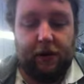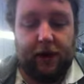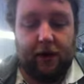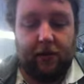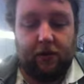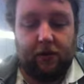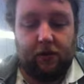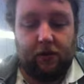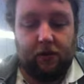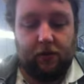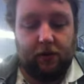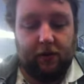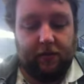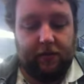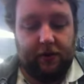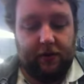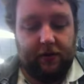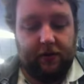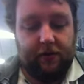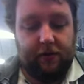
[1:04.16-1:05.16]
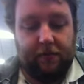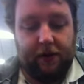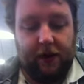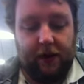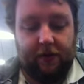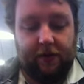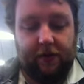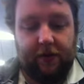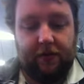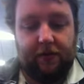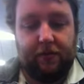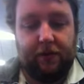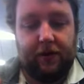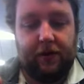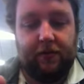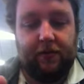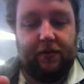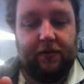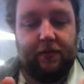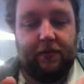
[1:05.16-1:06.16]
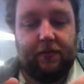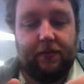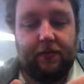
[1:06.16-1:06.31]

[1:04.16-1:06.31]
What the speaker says: power clawy bits, the power fist bits.